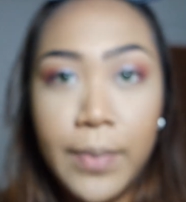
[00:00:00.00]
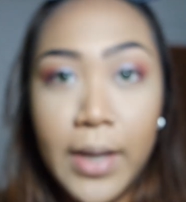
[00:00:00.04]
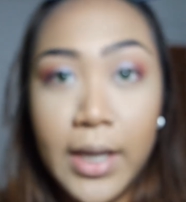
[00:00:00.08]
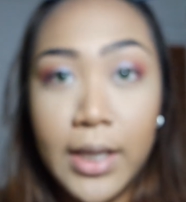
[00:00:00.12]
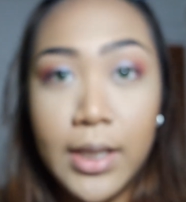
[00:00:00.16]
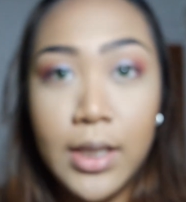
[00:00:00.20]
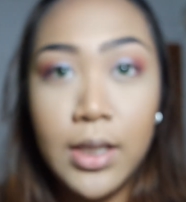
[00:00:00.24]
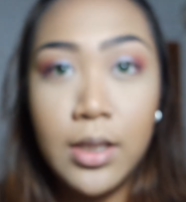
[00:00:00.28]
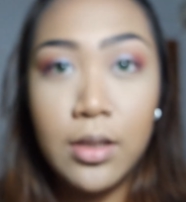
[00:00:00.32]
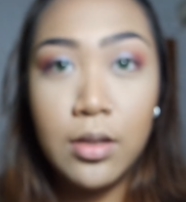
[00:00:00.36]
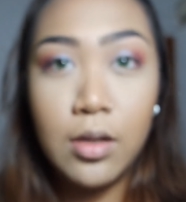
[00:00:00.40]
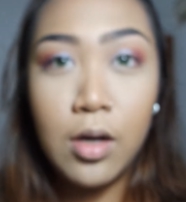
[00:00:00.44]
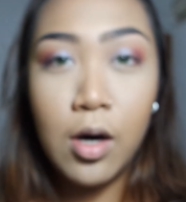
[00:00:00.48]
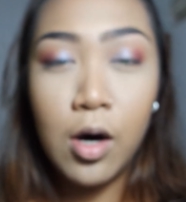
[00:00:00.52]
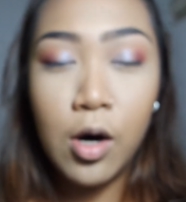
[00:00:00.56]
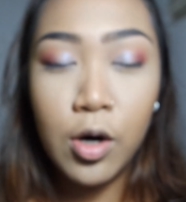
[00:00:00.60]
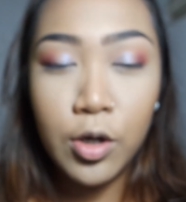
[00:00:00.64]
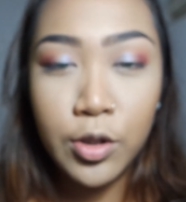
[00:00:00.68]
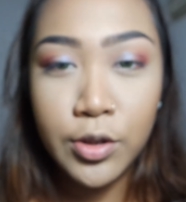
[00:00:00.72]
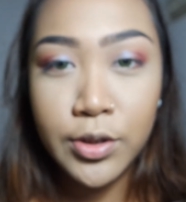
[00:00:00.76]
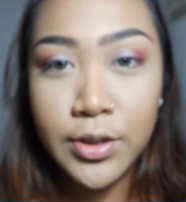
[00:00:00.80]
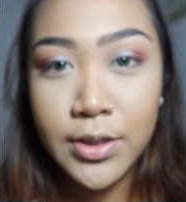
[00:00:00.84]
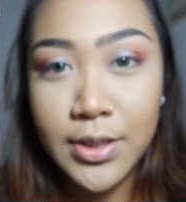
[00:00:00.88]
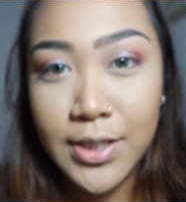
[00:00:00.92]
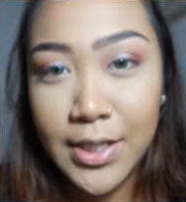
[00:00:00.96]
pack it
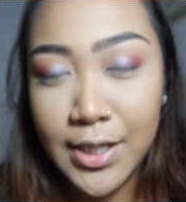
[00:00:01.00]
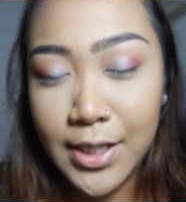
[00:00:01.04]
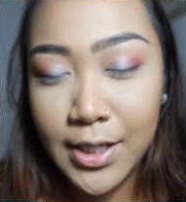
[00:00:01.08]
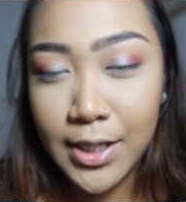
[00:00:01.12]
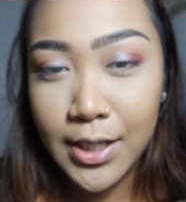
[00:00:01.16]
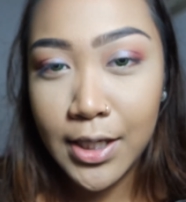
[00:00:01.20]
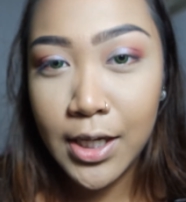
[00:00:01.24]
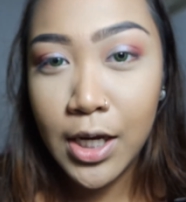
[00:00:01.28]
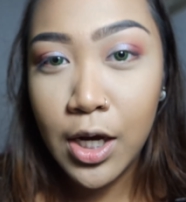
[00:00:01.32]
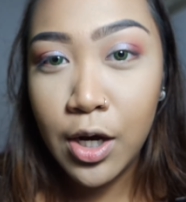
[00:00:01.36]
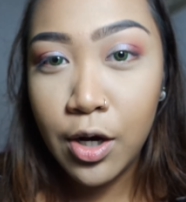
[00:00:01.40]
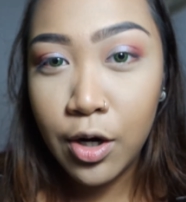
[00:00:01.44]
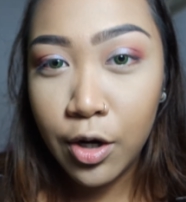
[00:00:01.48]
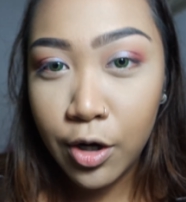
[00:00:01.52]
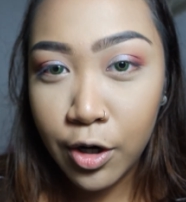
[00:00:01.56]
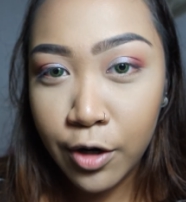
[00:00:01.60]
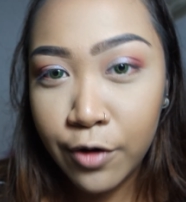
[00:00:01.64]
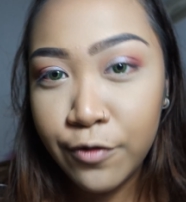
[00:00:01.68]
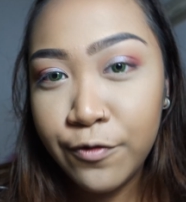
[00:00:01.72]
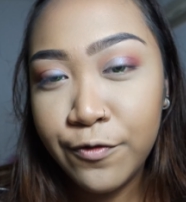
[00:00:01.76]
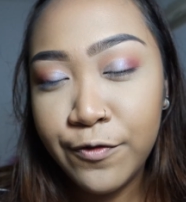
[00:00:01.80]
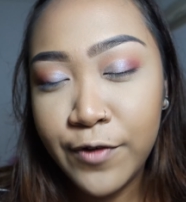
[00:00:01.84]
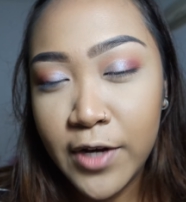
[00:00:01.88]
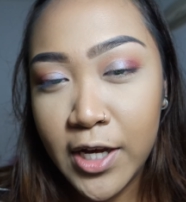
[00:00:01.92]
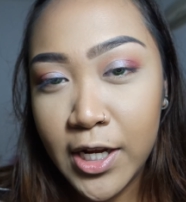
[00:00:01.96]
on the
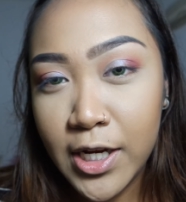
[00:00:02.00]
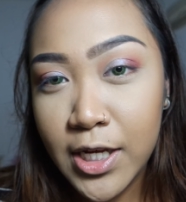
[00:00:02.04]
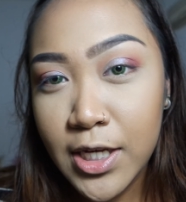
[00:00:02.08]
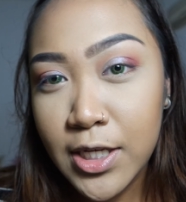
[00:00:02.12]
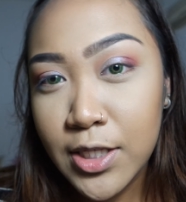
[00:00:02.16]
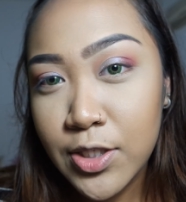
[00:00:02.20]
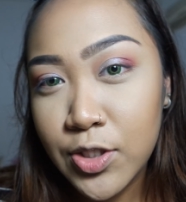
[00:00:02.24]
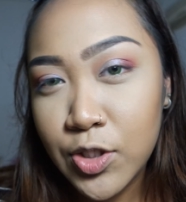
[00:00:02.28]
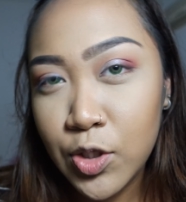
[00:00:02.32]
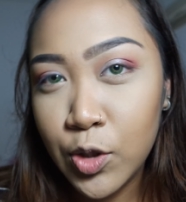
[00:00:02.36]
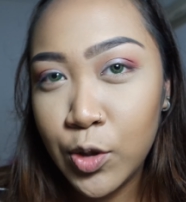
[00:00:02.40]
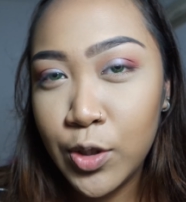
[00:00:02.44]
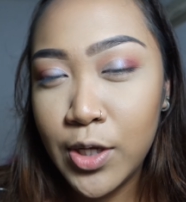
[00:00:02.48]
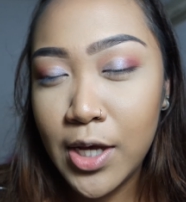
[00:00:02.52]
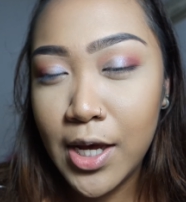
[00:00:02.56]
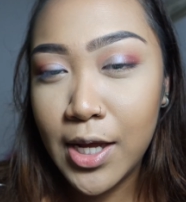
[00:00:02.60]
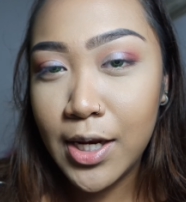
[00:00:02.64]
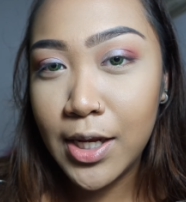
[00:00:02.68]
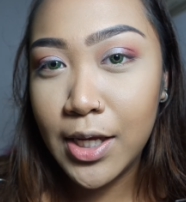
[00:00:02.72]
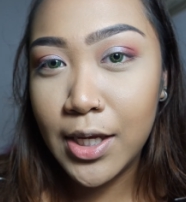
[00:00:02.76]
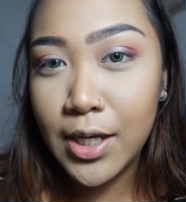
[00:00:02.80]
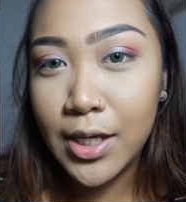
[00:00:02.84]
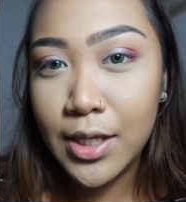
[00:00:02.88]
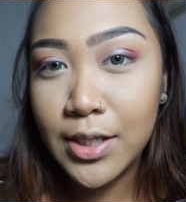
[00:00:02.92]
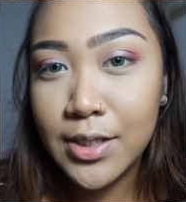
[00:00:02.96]
confetti so that
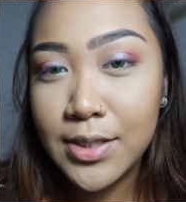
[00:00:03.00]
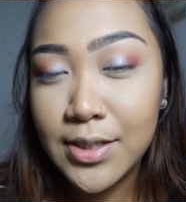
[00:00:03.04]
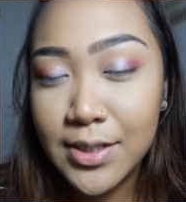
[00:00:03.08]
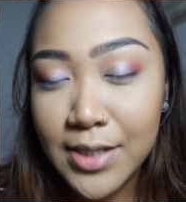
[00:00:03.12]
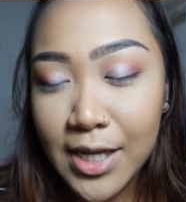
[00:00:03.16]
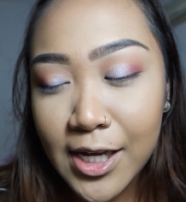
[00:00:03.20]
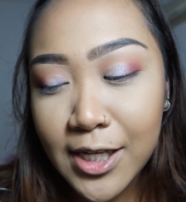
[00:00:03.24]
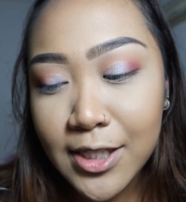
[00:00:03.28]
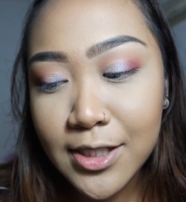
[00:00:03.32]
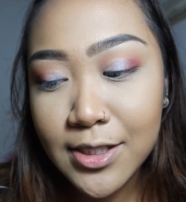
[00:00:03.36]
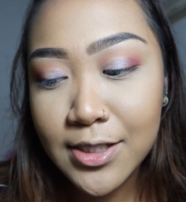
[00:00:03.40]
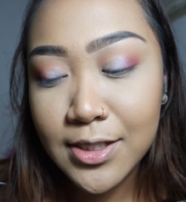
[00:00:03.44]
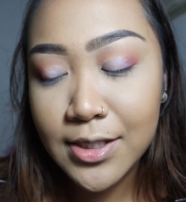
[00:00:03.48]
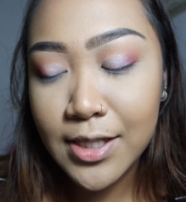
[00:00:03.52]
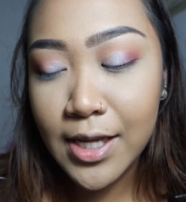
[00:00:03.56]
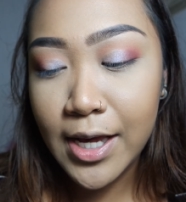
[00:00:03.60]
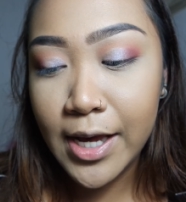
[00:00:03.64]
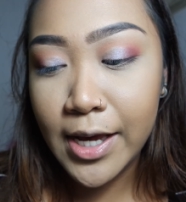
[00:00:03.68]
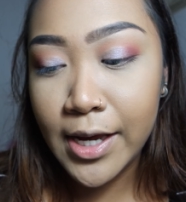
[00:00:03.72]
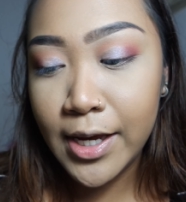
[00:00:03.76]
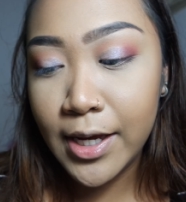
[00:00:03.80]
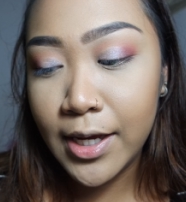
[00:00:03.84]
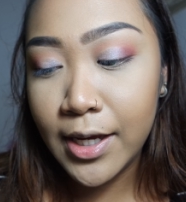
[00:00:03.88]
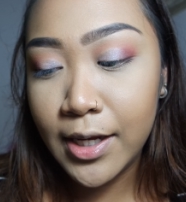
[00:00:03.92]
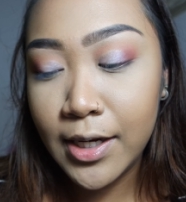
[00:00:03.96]
it sets
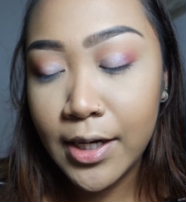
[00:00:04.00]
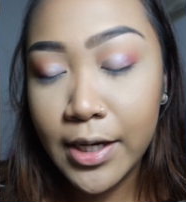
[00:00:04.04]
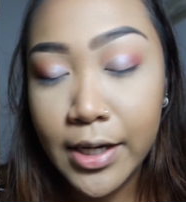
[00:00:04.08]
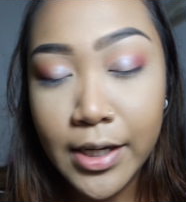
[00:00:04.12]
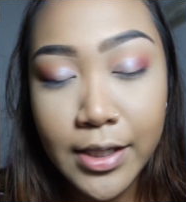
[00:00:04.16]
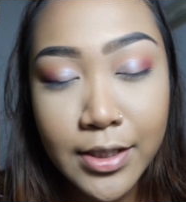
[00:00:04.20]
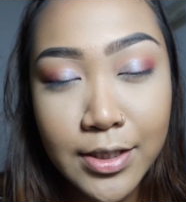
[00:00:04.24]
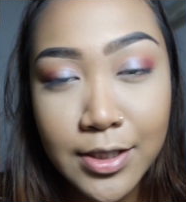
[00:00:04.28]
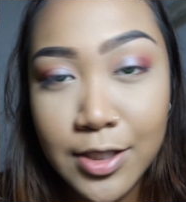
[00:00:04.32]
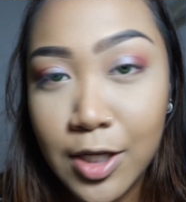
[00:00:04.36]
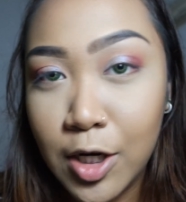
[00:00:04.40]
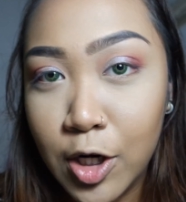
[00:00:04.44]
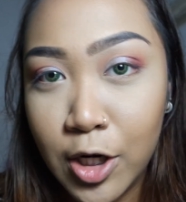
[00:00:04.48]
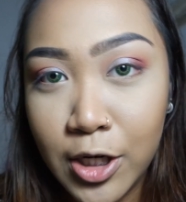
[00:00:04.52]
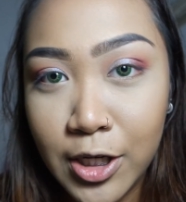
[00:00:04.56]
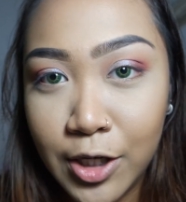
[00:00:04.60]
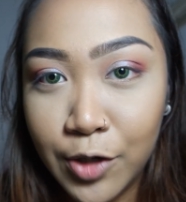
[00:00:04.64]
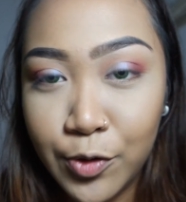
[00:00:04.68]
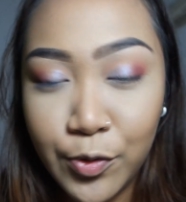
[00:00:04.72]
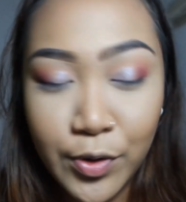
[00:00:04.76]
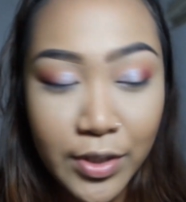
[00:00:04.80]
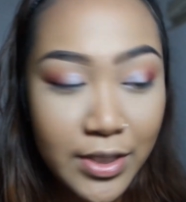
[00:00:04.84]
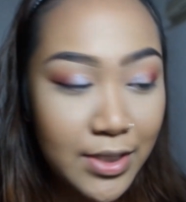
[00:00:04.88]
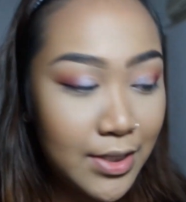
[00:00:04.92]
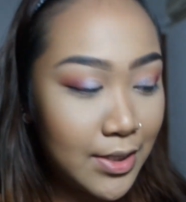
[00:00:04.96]
and it's not gonna
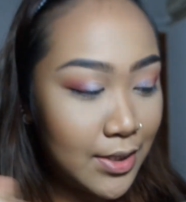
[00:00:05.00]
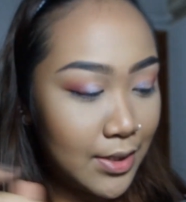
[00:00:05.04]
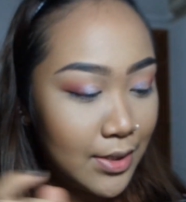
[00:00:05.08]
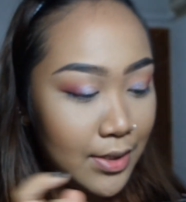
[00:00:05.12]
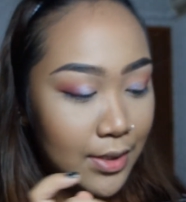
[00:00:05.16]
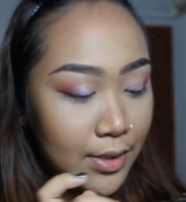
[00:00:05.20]
crease.